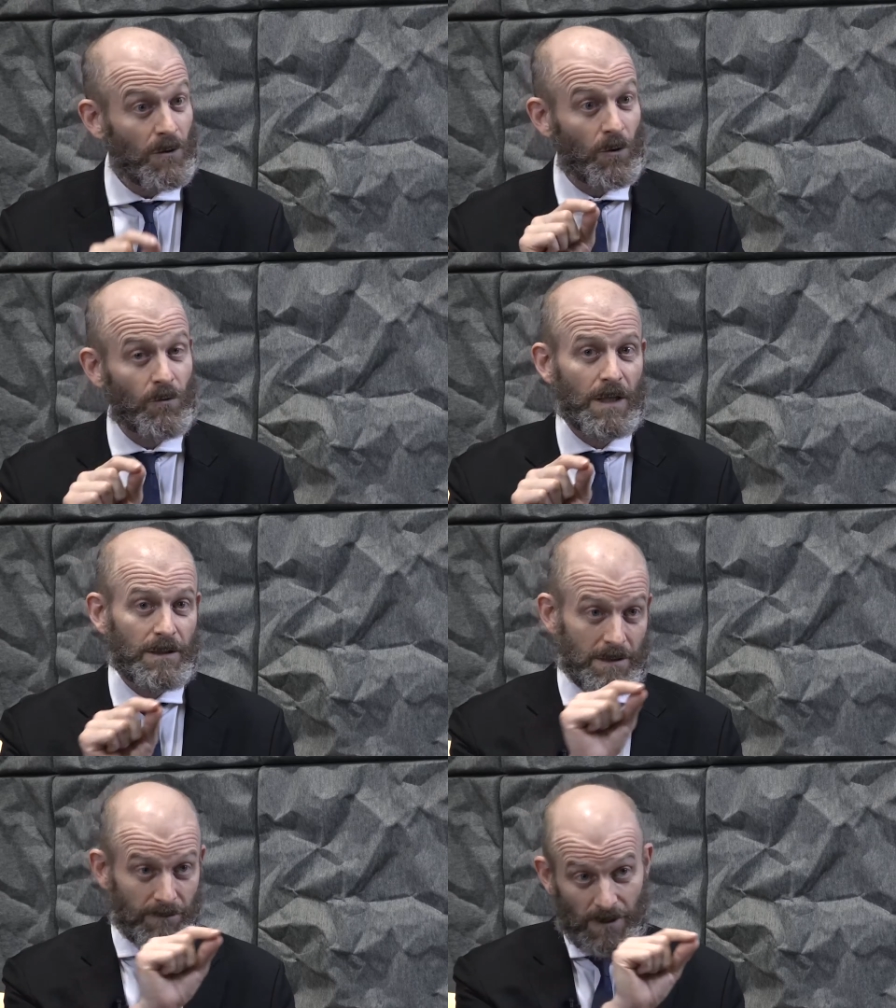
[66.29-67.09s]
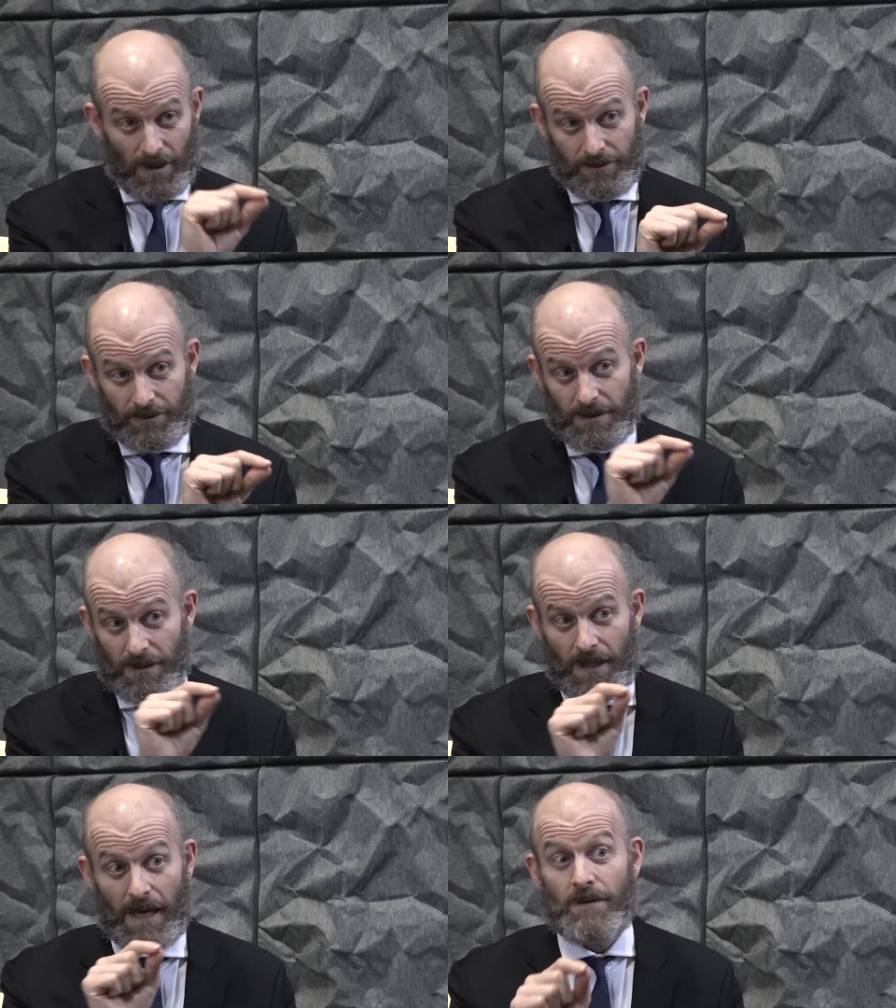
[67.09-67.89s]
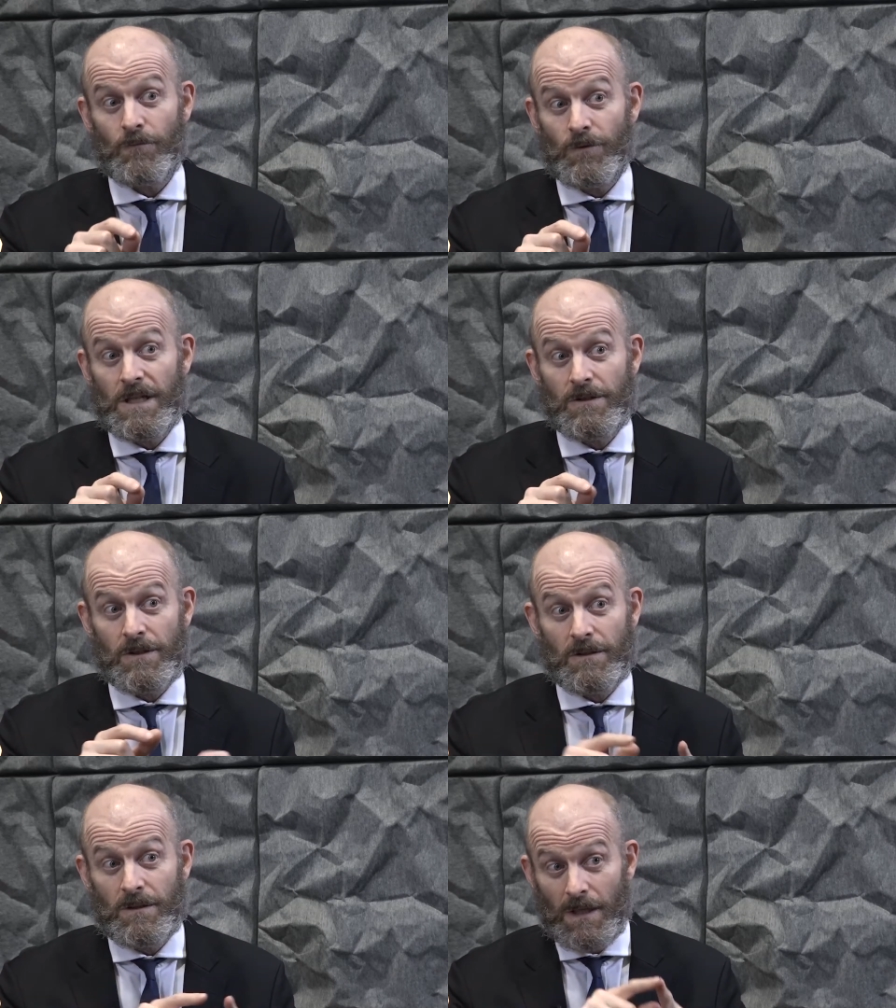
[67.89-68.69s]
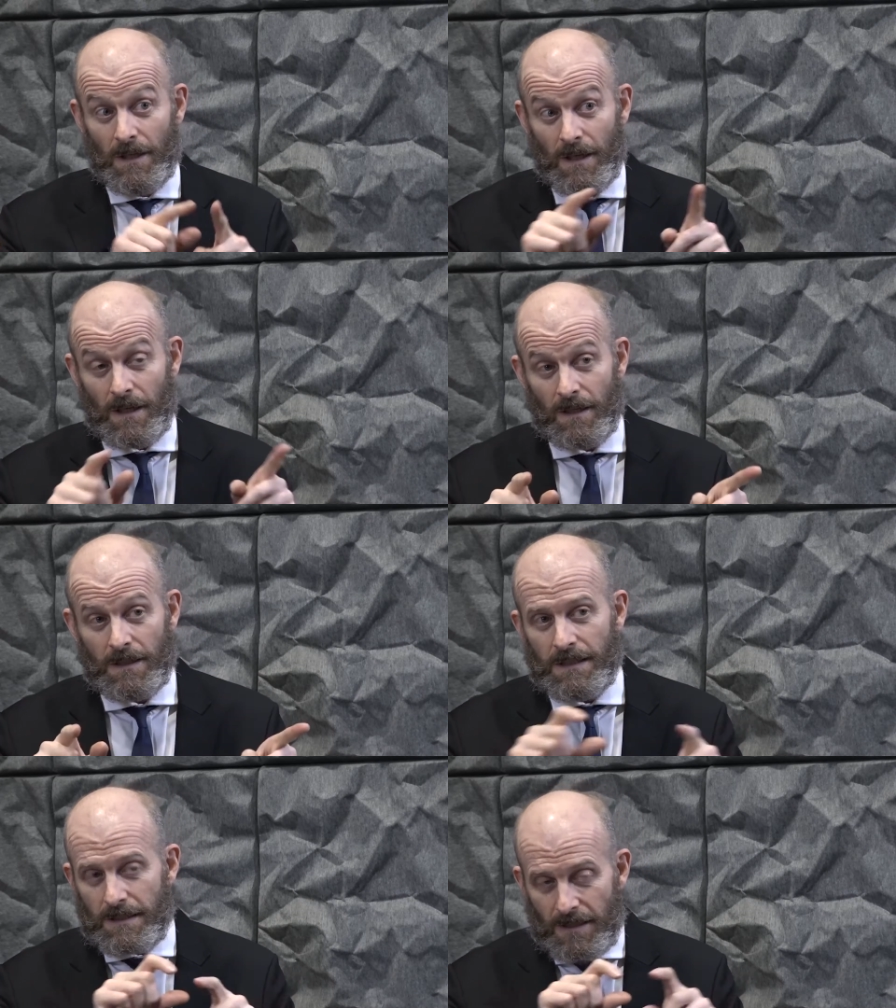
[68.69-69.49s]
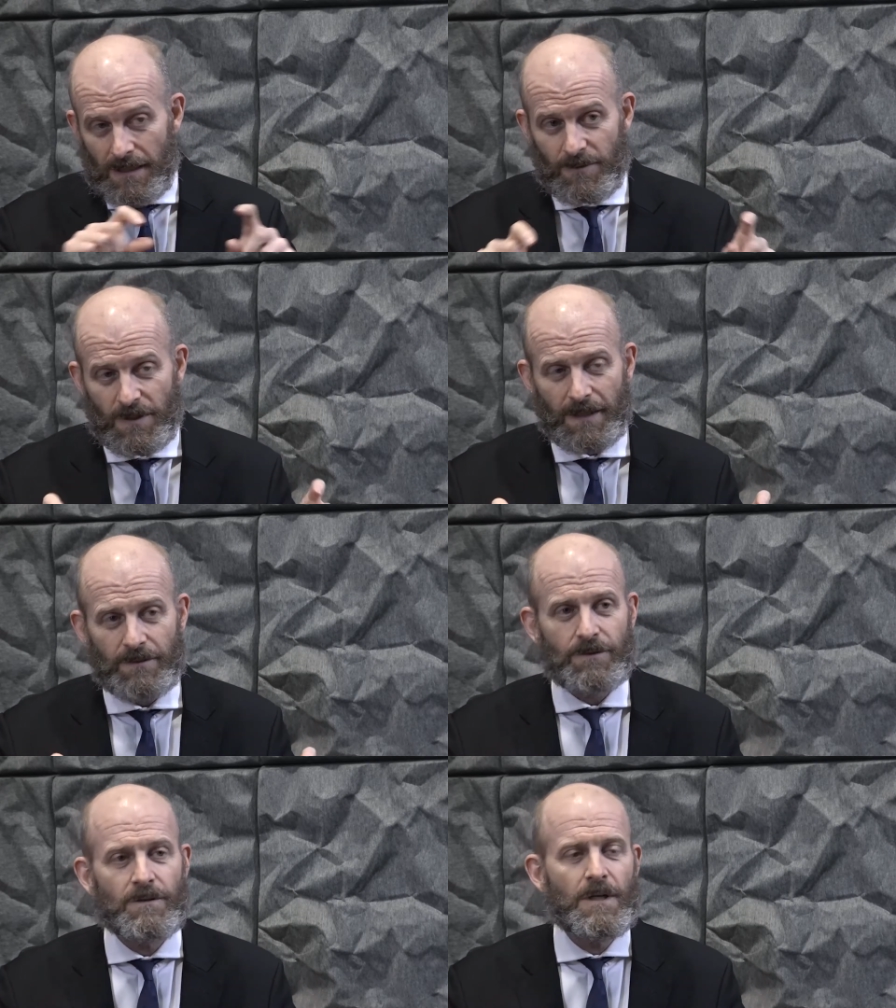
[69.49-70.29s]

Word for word: or relative to others in that region uh, in the same sector.